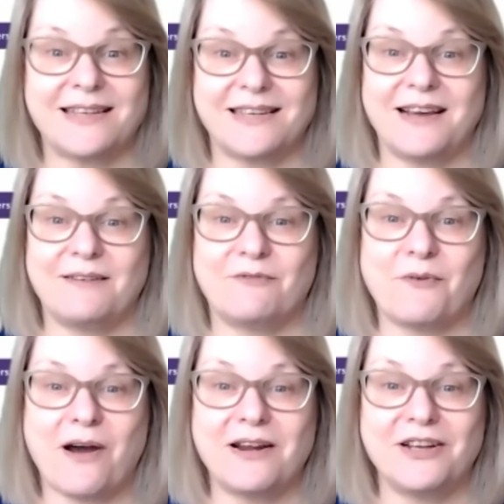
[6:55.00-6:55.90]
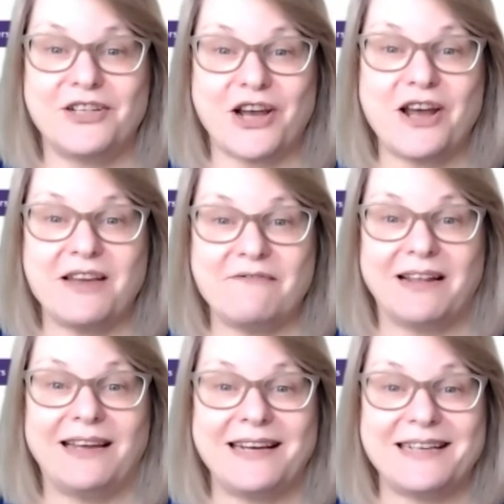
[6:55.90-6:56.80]
that's quite a journey,
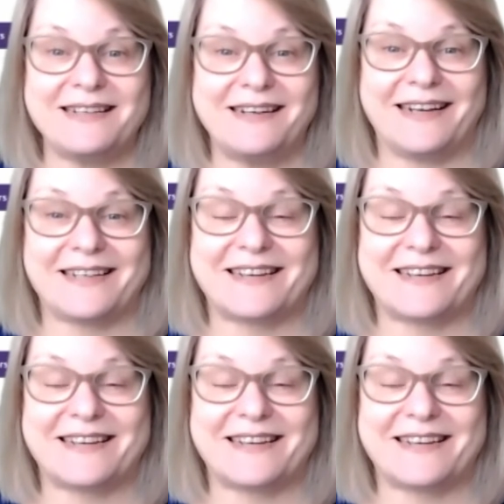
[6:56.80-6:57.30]
really, isn't it?